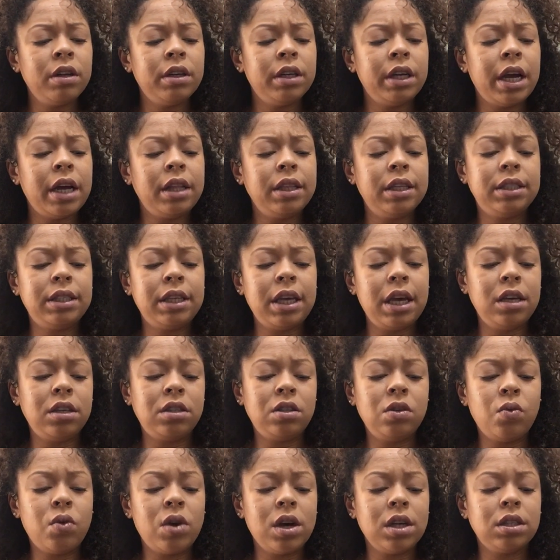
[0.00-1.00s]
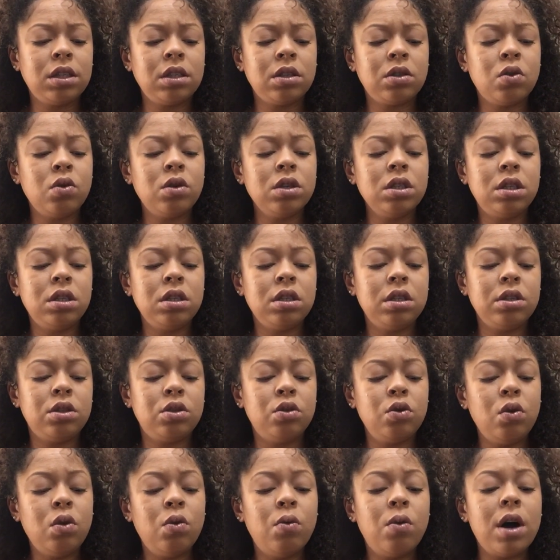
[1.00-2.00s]
Yeah, this Ace of Wands is going to the
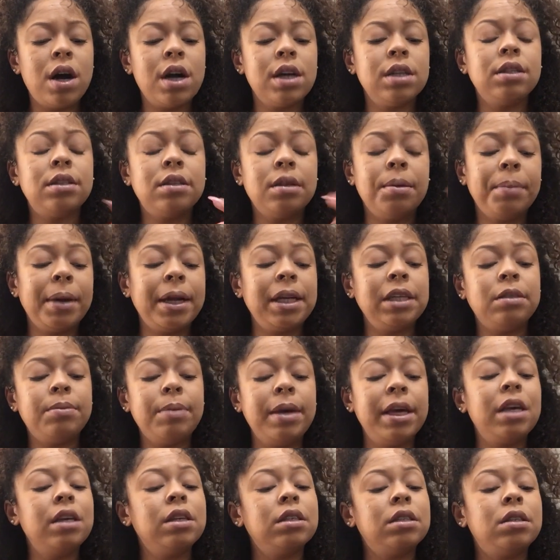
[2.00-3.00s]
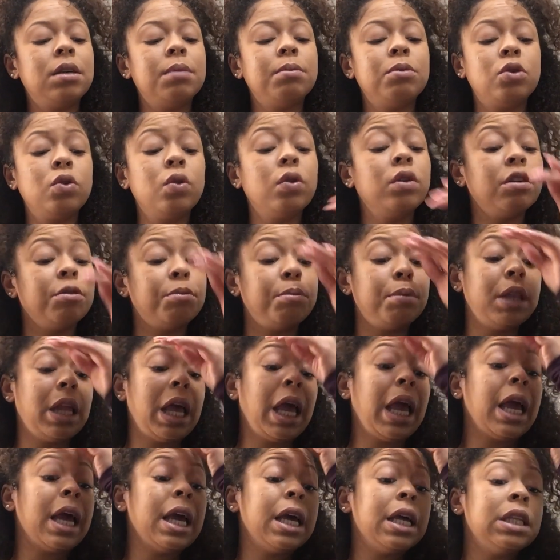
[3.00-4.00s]
Two of Wands. Somebody's making some sort of
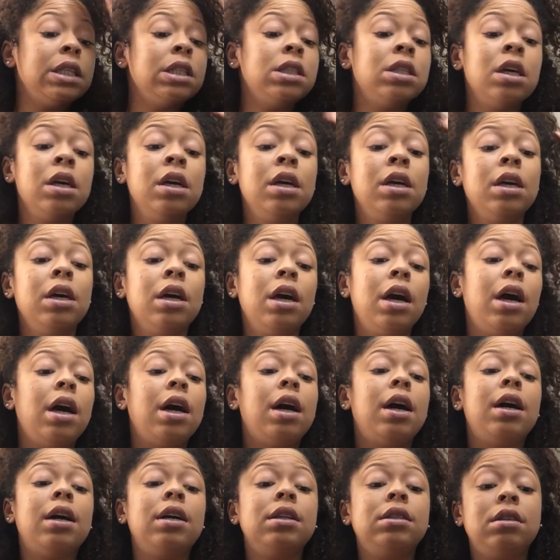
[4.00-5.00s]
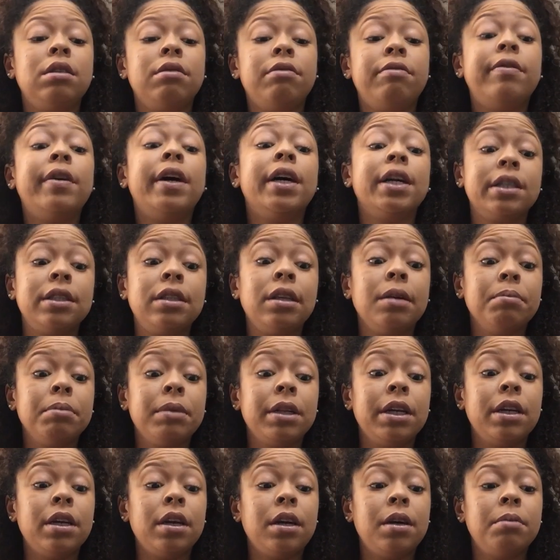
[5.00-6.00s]
plans to fuck
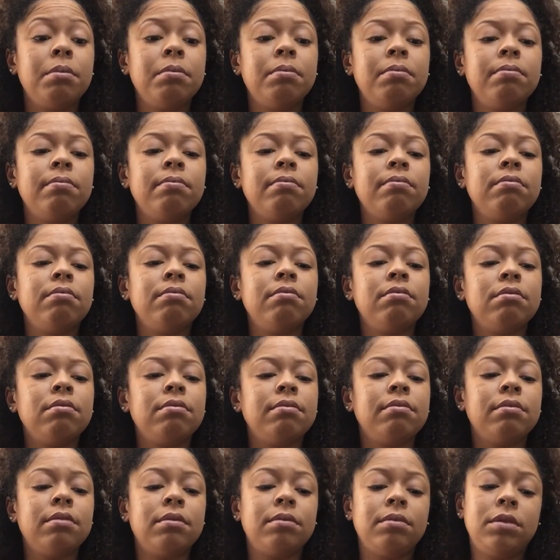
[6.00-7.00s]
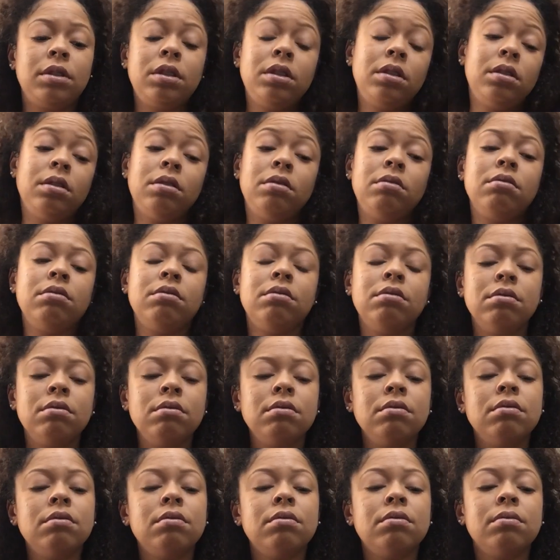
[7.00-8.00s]
something up. I'm
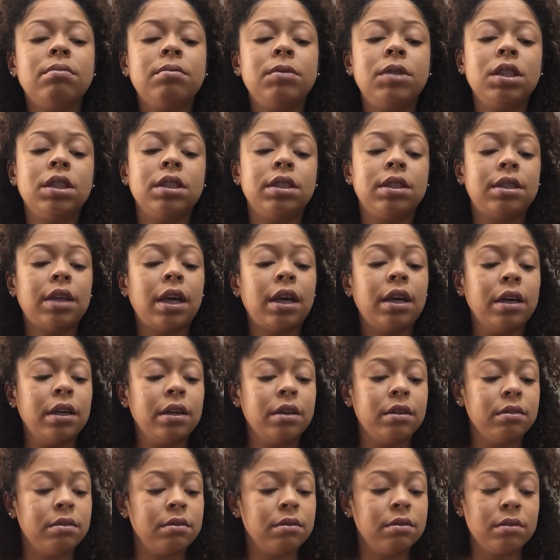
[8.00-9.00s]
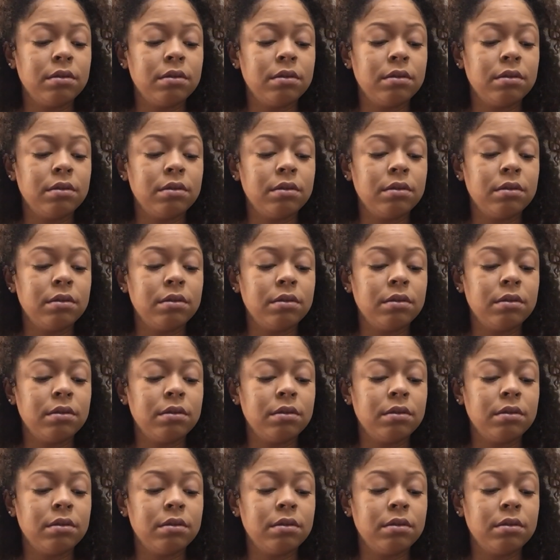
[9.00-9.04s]
just saying.